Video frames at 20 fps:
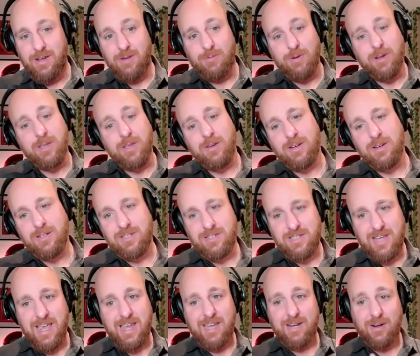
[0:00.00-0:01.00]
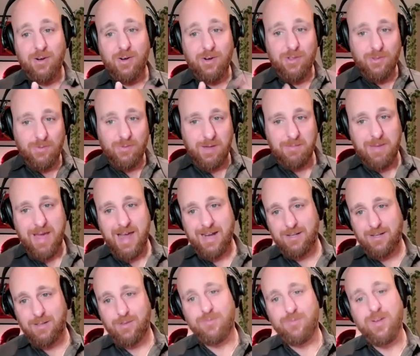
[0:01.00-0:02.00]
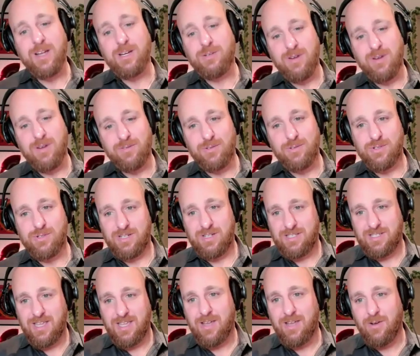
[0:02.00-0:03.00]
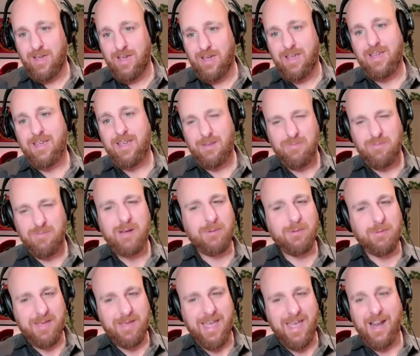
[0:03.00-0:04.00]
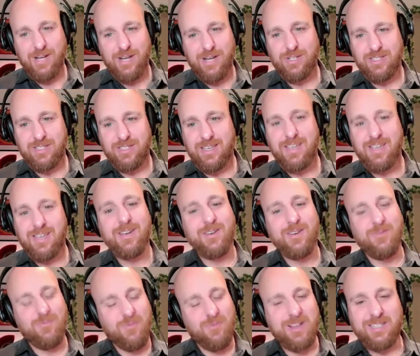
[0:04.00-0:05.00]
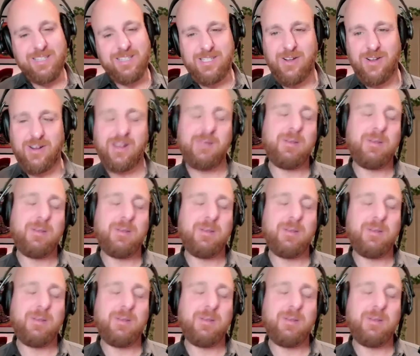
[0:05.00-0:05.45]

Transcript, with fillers: Well, you can take it all the way back to the French Revolution and say, okay, it probably actually really started.